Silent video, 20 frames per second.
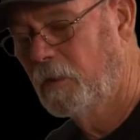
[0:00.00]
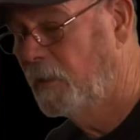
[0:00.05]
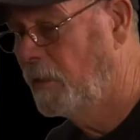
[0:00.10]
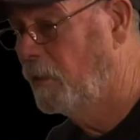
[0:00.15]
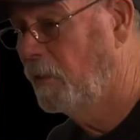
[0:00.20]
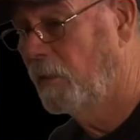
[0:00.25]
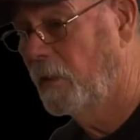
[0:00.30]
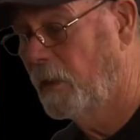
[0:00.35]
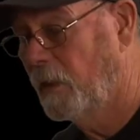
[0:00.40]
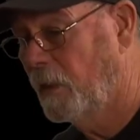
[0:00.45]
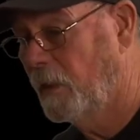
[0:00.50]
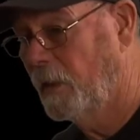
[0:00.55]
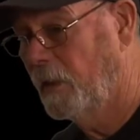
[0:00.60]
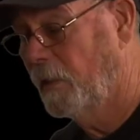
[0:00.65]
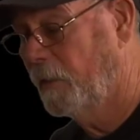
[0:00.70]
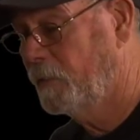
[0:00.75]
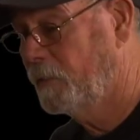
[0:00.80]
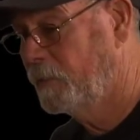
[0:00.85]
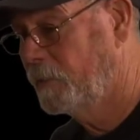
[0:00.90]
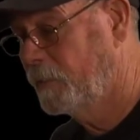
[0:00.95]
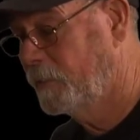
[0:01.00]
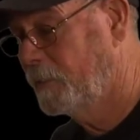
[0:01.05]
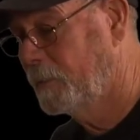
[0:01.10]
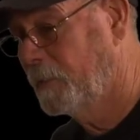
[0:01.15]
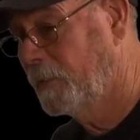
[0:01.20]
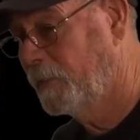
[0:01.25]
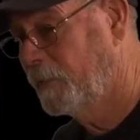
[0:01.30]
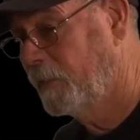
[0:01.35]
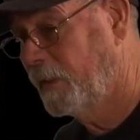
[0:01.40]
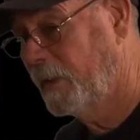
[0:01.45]
and I also heard
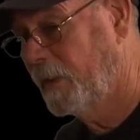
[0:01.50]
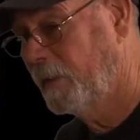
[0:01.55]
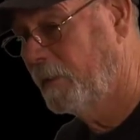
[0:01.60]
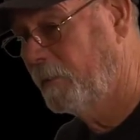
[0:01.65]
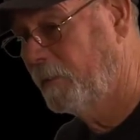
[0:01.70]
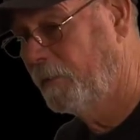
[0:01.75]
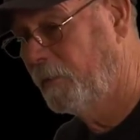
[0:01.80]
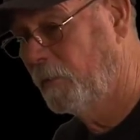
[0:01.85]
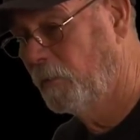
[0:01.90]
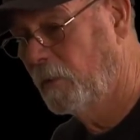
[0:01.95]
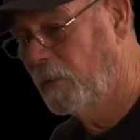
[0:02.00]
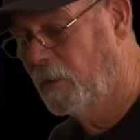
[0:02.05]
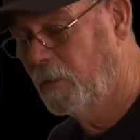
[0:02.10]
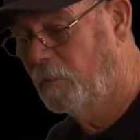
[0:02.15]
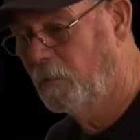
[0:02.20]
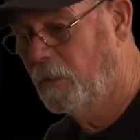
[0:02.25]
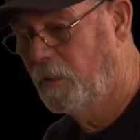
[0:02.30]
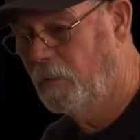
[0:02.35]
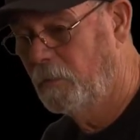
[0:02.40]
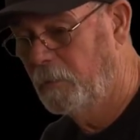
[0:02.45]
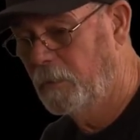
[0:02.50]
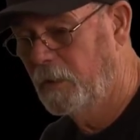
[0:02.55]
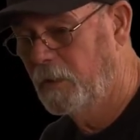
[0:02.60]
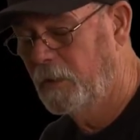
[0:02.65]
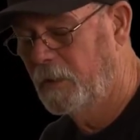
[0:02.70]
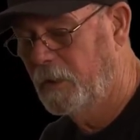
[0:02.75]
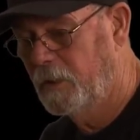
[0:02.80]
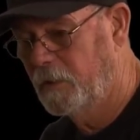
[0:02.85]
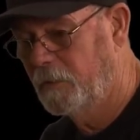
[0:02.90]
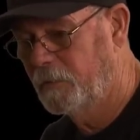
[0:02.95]
someone say, if you want to know what
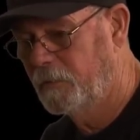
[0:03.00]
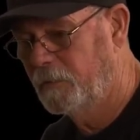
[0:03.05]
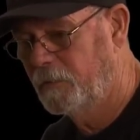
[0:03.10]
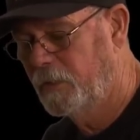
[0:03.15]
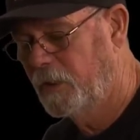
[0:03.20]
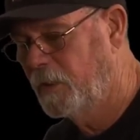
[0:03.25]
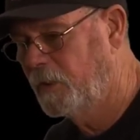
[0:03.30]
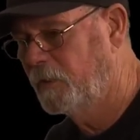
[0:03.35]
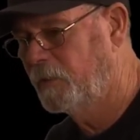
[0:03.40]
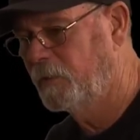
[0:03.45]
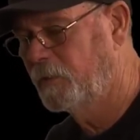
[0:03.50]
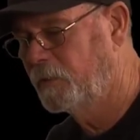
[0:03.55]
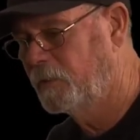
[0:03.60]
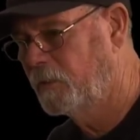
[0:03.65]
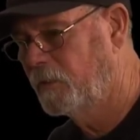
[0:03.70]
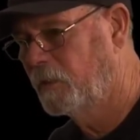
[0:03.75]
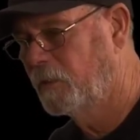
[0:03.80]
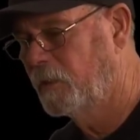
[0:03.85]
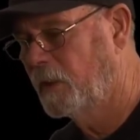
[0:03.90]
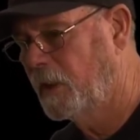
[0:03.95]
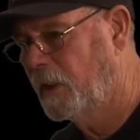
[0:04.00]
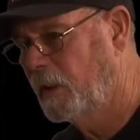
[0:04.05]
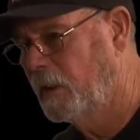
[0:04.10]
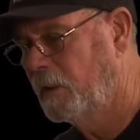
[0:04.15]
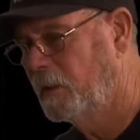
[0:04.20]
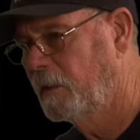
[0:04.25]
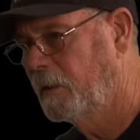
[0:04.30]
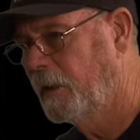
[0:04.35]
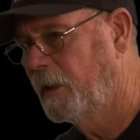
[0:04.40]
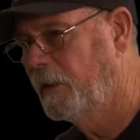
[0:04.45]
humility is, tell your story
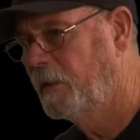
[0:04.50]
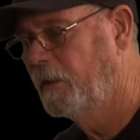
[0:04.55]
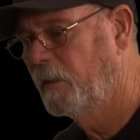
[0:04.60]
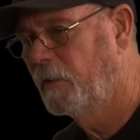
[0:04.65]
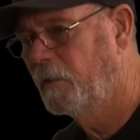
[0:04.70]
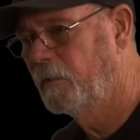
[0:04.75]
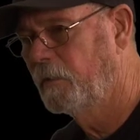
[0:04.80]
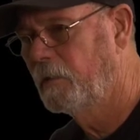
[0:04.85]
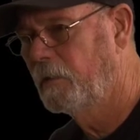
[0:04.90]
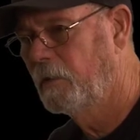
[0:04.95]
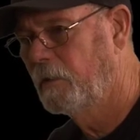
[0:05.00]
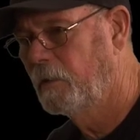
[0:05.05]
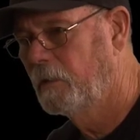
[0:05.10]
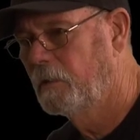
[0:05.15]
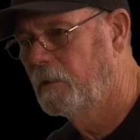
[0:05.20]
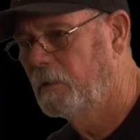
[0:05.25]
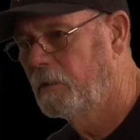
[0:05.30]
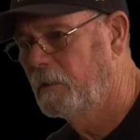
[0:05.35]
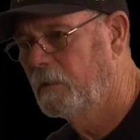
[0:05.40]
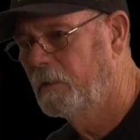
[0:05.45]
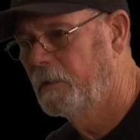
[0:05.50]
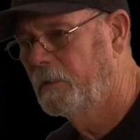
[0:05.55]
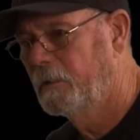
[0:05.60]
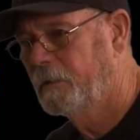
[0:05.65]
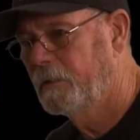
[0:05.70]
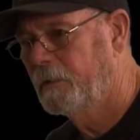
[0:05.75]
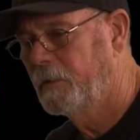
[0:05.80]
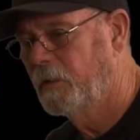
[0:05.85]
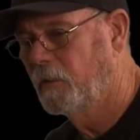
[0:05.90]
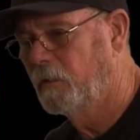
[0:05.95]
and don't
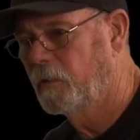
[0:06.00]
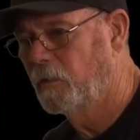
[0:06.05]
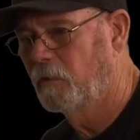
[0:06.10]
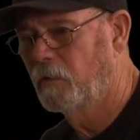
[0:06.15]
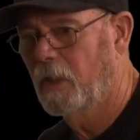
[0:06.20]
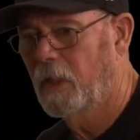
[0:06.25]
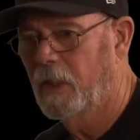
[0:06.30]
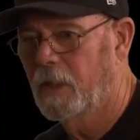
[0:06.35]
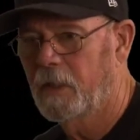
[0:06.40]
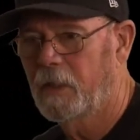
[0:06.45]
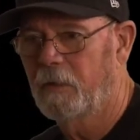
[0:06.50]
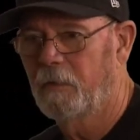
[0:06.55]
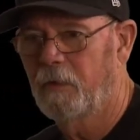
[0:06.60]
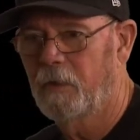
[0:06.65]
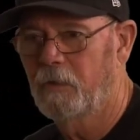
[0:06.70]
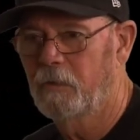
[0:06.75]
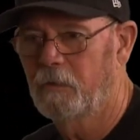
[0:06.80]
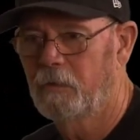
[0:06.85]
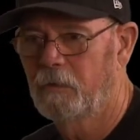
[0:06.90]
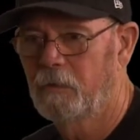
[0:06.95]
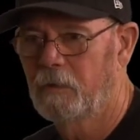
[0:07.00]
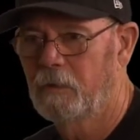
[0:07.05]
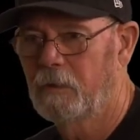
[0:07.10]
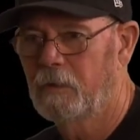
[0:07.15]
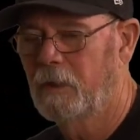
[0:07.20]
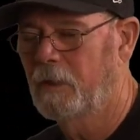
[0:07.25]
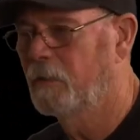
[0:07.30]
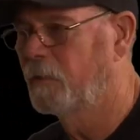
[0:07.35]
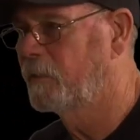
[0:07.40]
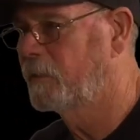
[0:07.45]
add anything to it
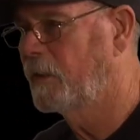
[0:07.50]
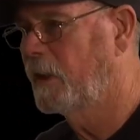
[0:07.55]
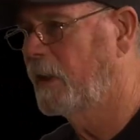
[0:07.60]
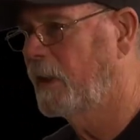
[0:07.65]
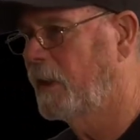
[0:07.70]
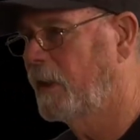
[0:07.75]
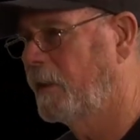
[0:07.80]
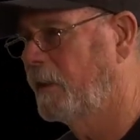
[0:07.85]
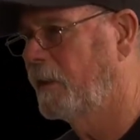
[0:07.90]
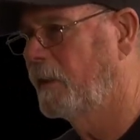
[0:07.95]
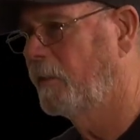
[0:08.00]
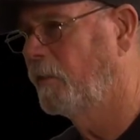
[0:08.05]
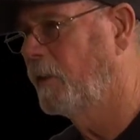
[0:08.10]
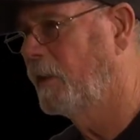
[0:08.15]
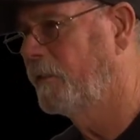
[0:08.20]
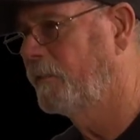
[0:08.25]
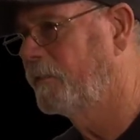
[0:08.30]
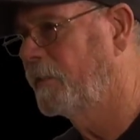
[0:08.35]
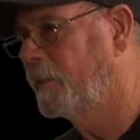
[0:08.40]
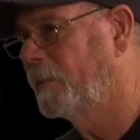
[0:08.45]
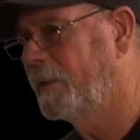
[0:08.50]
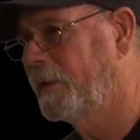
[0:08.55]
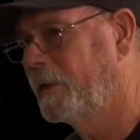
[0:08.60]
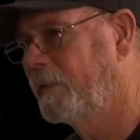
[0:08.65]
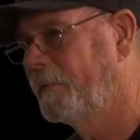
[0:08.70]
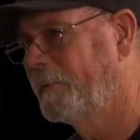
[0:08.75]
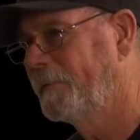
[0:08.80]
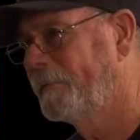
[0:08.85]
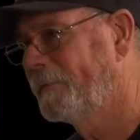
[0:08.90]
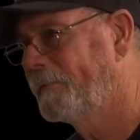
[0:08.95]
and don't take anything away from it.
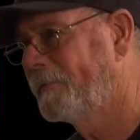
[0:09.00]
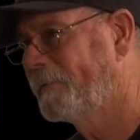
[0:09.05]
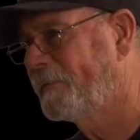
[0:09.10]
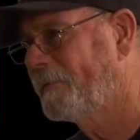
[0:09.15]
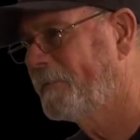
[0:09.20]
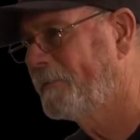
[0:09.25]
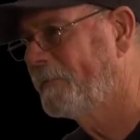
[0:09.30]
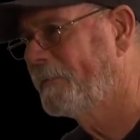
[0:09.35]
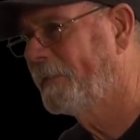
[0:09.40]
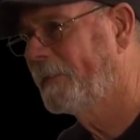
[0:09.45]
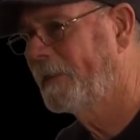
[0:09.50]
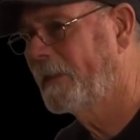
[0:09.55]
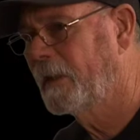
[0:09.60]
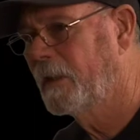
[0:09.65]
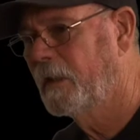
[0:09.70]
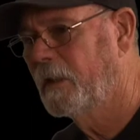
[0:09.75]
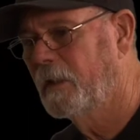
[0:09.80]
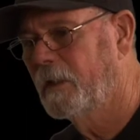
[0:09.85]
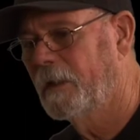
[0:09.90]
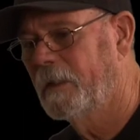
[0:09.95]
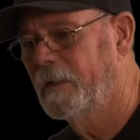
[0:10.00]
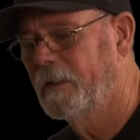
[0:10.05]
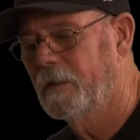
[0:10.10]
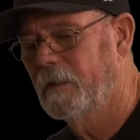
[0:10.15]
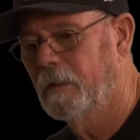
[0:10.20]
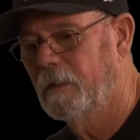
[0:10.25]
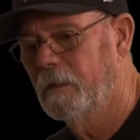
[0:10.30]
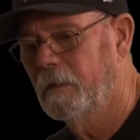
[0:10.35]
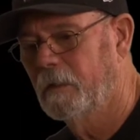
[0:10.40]
And